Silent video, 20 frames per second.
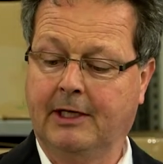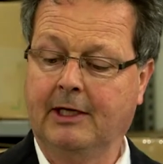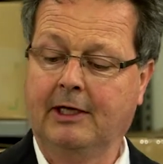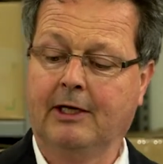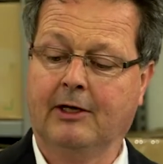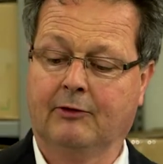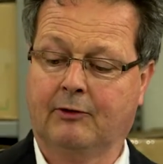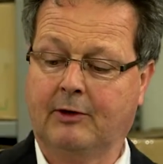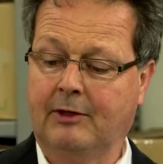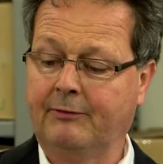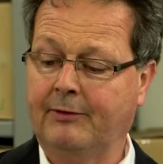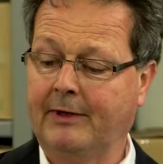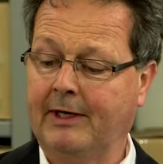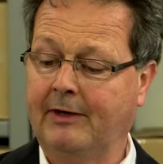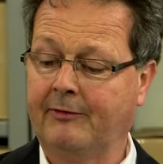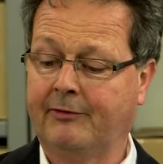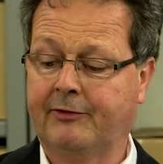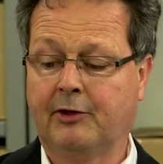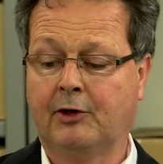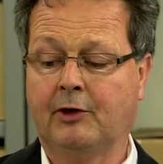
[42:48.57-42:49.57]
So if I have
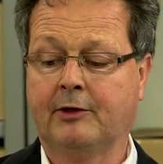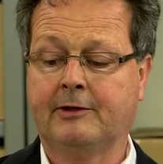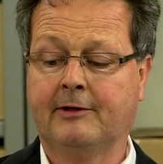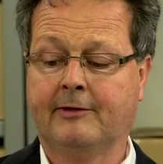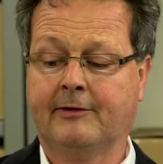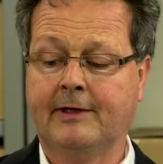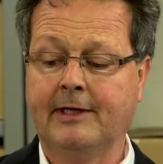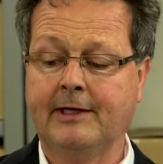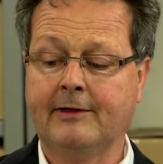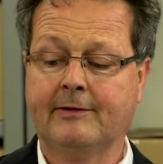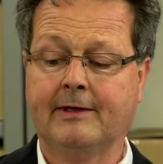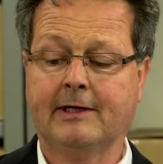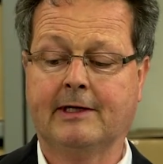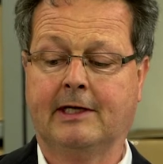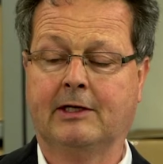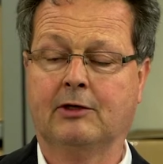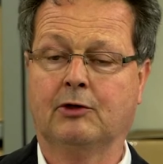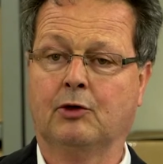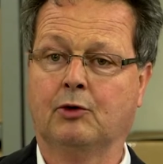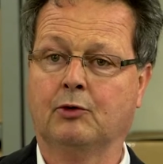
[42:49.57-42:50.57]
36, I can
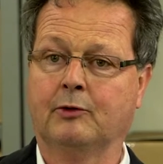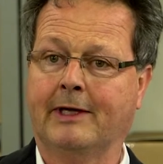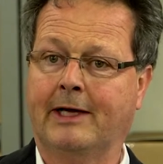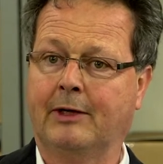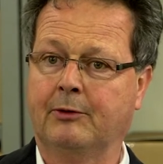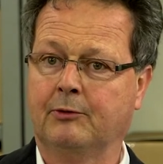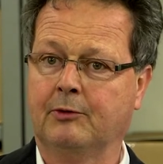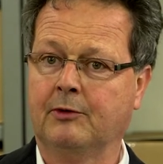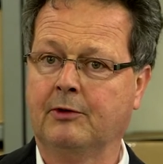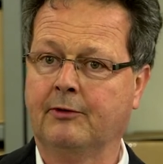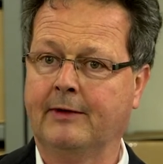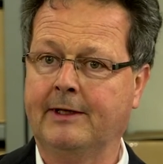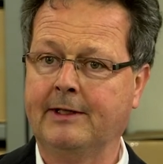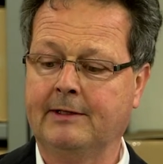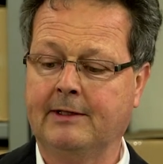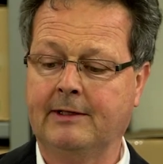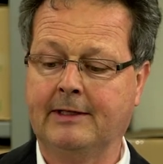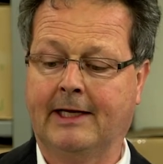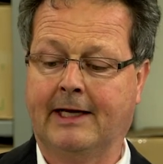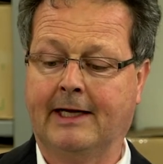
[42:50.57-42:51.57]
go down to
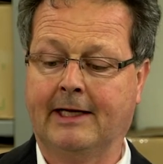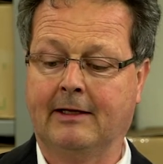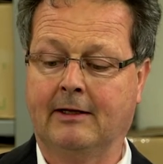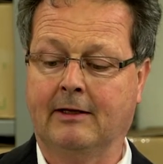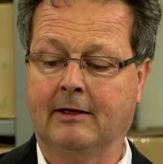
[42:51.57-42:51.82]
29.